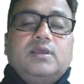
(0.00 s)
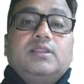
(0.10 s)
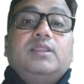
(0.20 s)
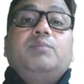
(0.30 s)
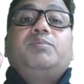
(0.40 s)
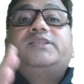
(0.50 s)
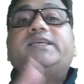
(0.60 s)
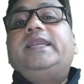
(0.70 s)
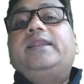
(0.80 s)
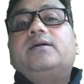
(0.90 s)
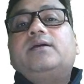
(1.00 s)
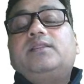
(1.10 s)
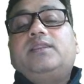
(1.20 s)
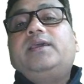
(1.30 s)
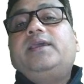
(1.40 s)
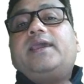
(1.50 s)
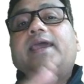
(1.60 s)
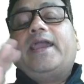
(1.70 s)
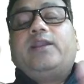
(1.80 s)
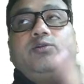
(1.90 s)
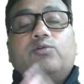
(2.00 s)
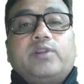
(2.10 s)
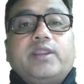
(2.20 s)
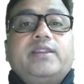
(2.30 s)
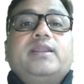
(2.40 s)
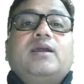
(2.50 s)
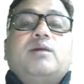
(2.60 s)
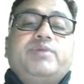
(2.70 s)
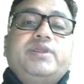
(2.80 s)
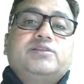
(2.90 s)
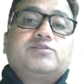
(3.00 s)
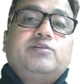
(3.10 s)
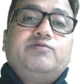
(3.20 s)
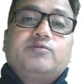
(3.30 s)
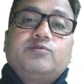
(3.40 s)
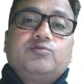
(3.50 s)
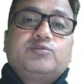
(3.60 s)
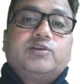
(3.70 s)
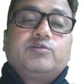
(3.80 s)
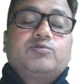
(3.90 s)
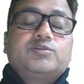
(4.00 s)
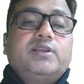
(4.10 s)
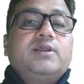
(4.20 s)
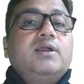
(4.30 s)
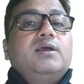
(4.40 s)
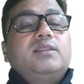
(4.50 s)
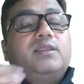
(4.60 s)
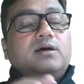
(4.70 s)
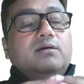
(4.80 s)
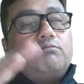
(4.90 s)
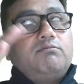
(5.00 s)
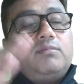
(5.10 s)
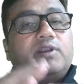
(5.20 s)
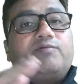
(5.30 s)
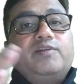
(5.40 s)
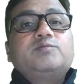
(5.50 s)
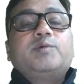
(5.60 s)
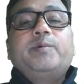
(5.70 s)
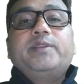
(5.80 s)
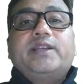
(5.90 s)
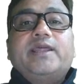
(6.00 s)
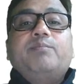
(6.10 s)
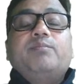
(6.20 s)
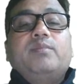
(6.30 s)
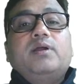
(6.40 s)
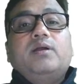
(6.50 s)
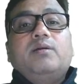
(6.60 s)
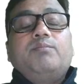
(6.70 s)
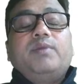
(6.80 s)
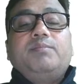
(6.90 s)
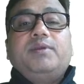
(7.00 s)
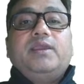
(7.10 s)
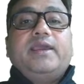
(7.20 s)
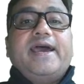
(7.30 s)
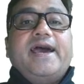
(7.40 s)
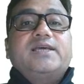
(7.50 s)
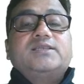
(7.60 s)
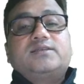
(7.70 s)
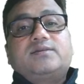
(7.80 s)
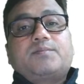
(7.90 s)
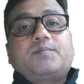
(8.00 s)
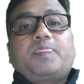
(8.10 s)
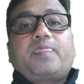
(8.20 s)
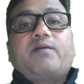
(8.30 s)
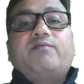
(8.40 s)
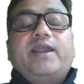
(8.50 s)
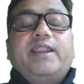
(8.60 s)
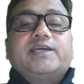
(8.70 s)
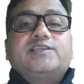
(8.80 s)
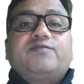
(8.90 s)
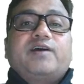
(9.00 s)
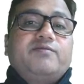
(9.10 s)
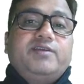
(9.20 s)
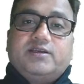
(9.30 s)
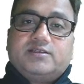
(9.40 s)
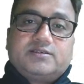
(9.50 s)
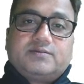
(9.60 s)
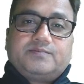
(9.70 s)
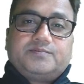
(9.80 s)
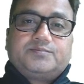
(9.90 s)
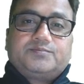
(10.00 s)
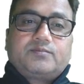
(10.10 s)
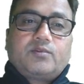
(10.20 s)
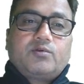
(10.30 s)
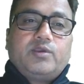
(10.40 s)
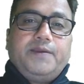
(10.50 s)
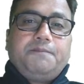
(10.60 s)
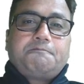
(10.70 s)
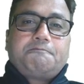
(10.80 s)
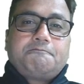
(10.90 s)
they precede the ectocranial appearance of suture closure. The difference between them may be as wide as 5 years. Okay,